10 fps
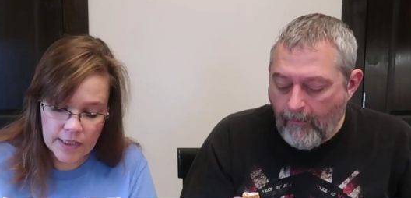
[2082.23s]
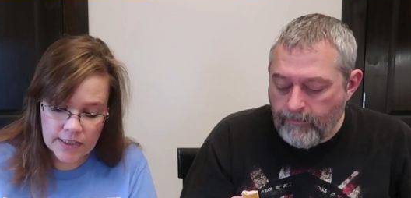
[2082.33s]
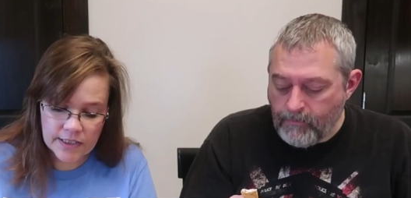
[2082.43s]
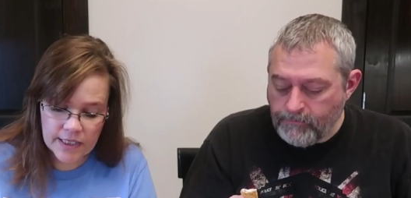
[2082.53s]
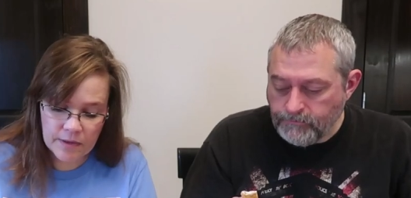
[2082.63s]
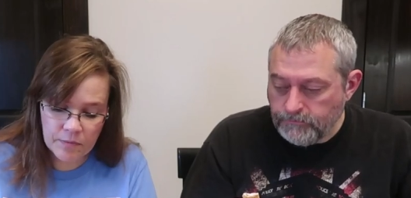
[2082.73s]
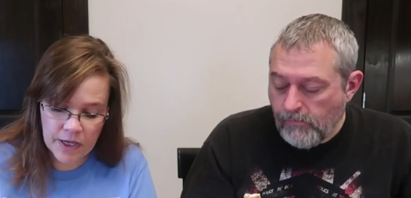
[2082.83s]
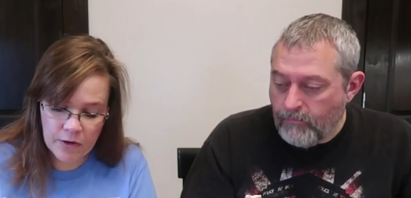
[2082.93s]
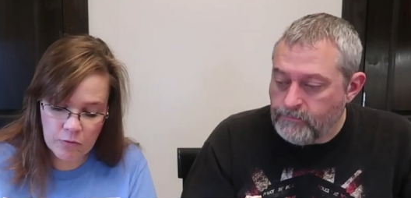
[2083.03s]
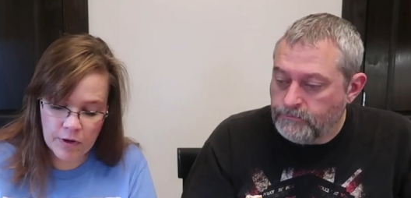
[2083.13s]
Speaker 1: This
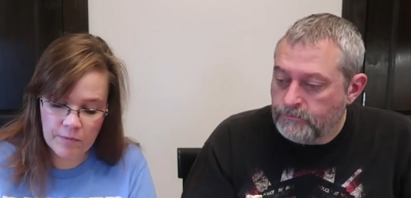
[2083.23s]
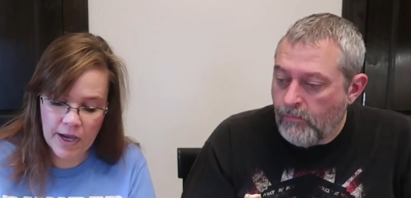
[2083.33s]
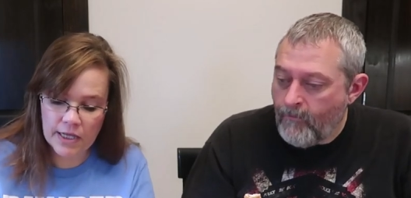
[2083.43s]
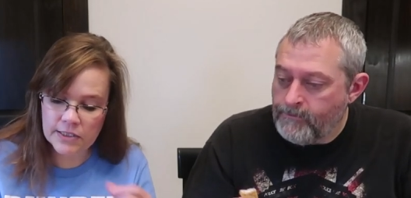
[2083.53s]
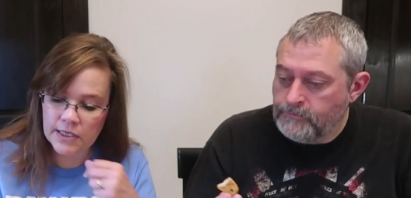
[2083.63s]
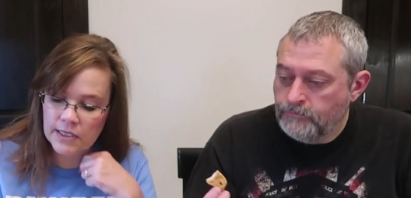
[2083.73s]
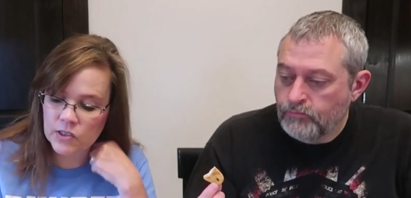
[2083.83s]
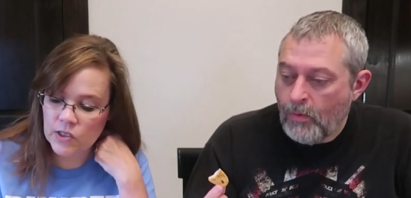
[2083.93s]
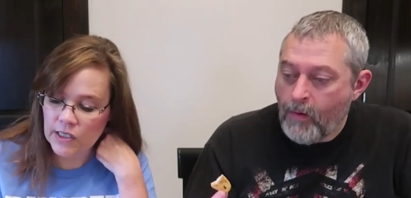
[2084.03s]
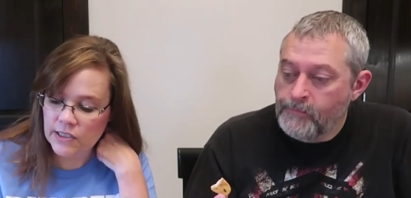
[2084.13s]
senbei reminds
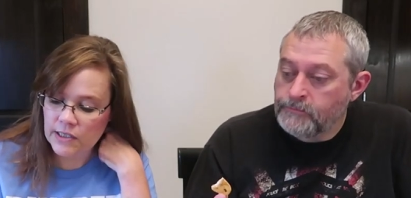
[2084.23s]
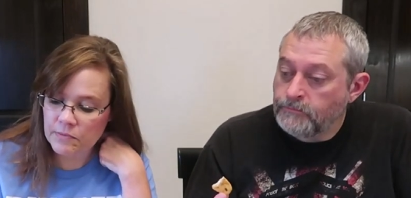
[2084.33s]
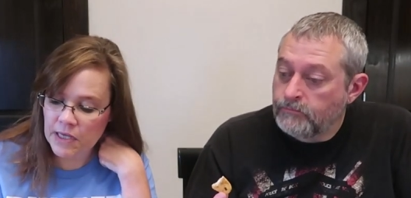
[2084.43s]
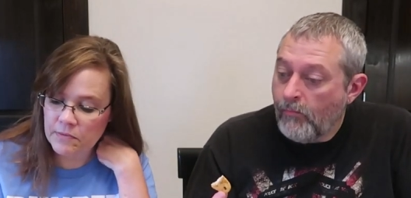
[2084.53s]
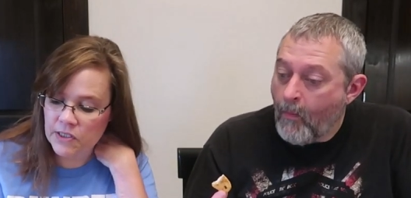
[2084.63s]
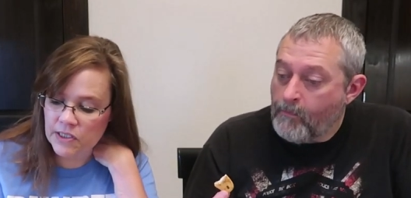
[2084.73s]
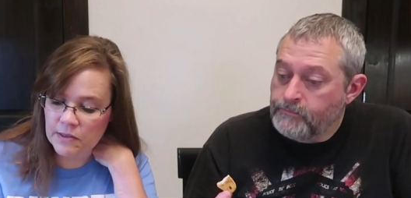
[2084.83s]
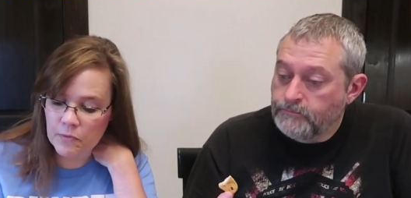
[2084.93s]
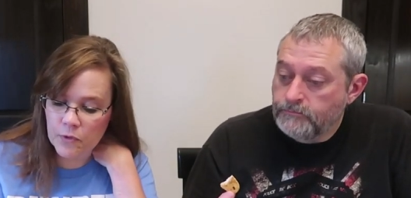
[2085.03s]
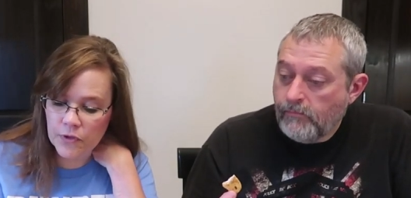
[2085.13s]
us that sometimes a
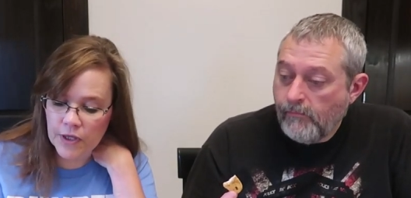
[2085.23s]
simple